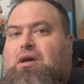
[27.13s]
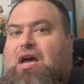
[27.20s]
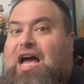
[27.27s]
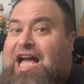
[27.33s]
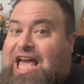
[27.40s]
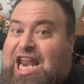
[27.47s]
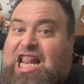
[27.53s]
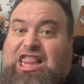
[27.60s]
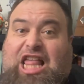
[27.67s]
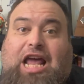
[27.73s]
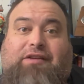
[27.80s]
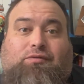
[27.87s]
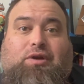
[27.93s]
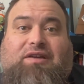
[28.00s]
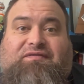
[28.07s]
I got a lot
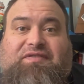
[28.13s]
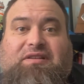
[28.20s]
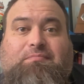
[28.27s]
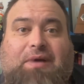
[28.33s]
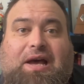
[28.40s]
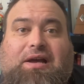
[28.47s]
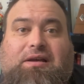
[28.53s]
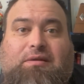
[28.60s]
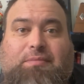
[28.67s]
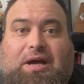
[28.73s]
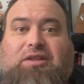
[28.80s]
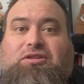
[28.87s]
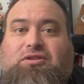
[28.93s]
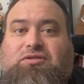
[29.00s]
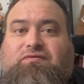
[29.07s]
of great feedback
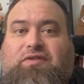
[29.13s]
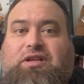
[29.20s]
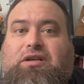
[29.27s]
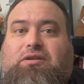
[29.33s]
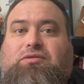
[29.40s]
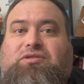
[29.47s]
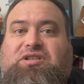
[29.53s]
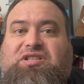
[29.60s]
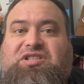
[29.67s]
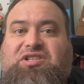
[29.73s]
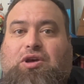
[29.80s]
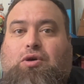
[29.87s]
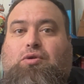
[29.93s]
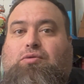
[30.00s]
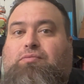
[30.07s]
about those videos, and
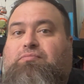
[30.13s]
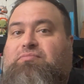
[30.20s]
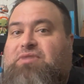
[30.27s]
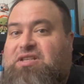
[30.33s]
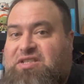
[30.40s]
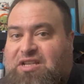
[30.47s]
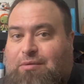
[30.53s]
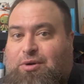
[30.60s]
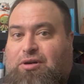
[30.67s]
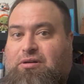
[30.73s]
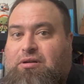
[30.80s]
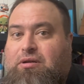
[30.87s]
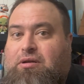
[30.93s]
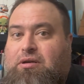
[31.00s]
so this summer,